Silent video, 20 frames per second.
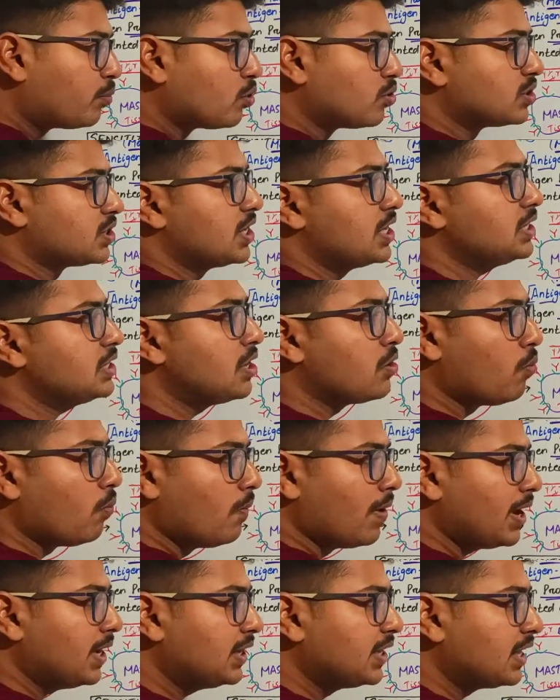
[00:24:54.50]
process
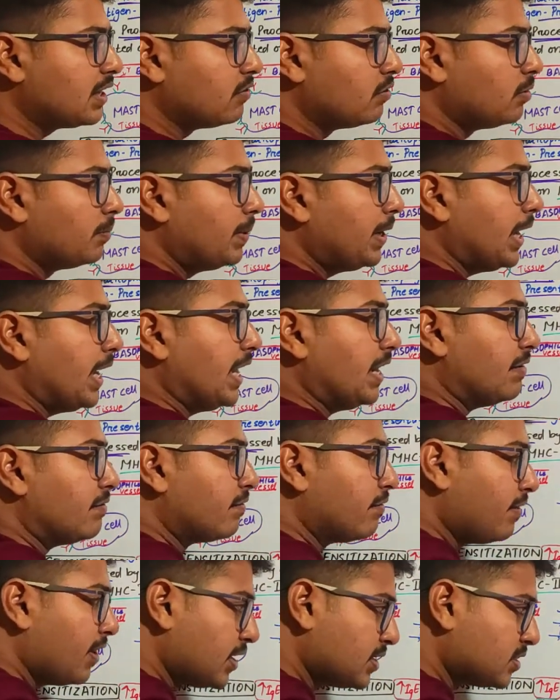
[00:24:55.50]
where there will be
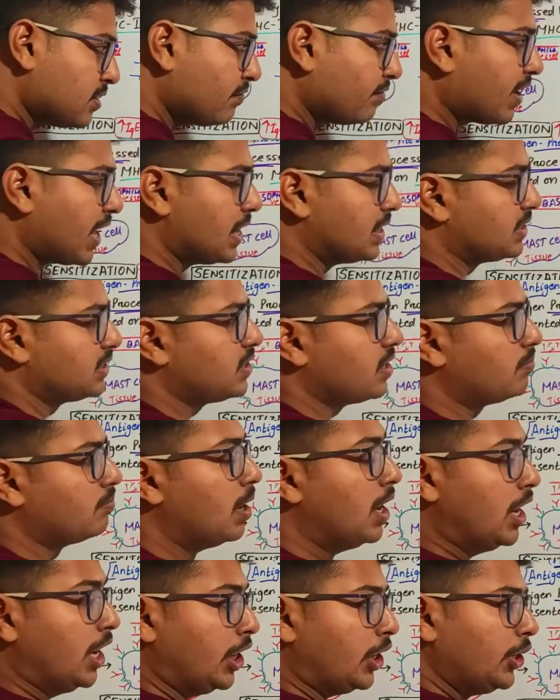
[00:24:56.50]
influx of
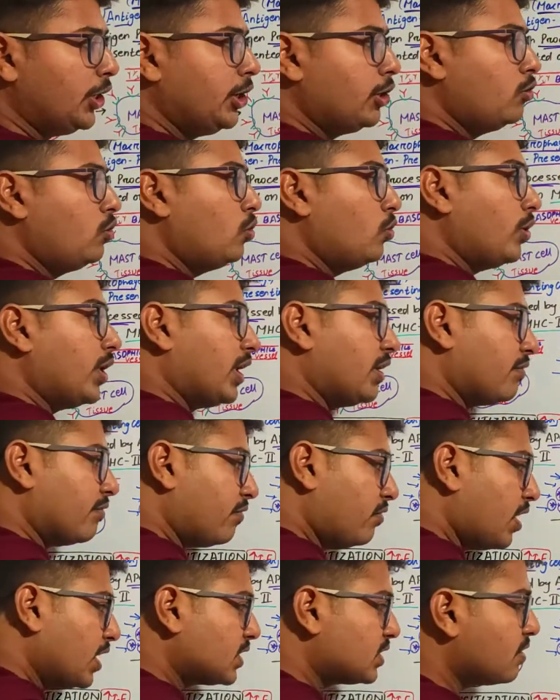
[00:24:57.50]
calcium. Due to
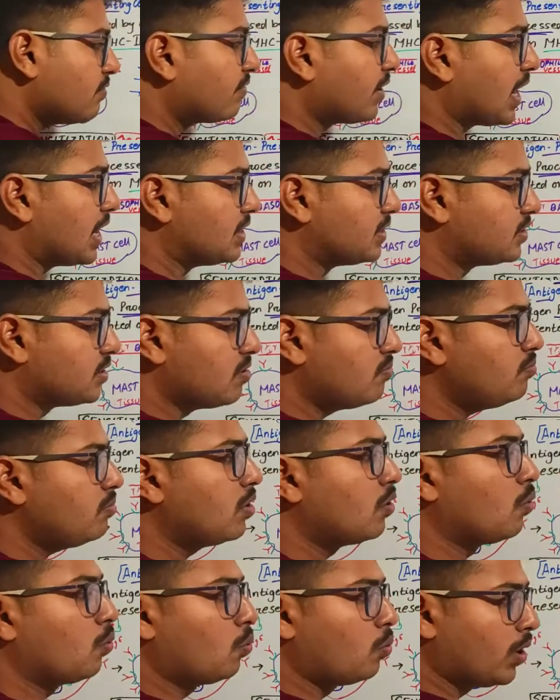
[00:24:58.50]
influx of
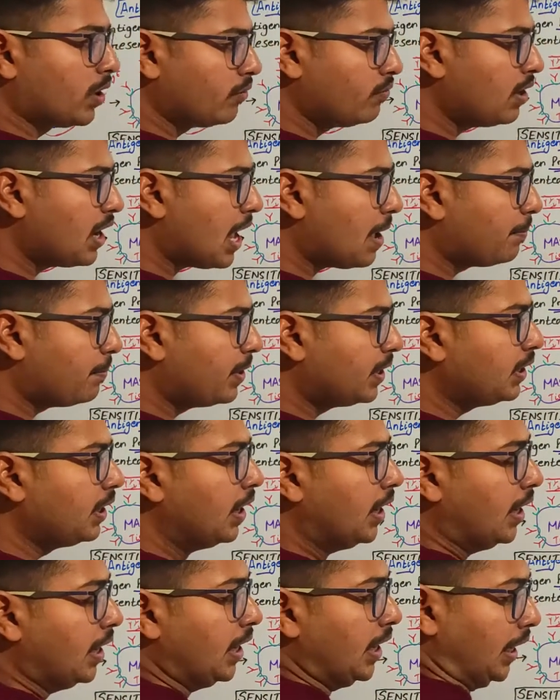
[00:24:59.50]
calcium, what will
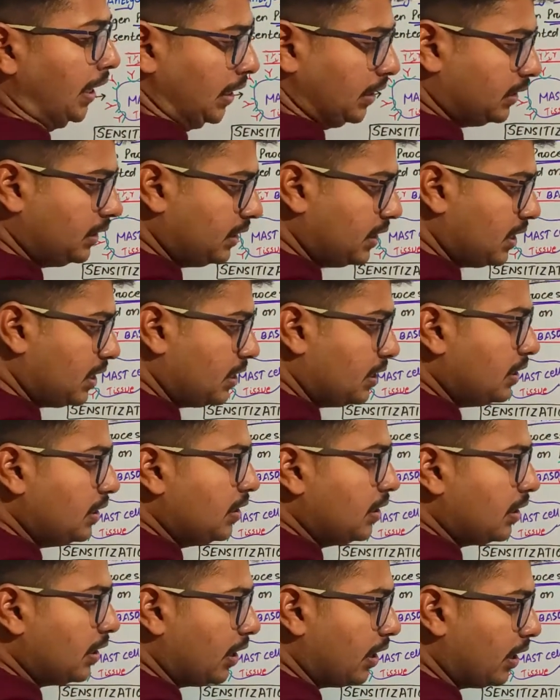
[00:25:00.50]
happen? the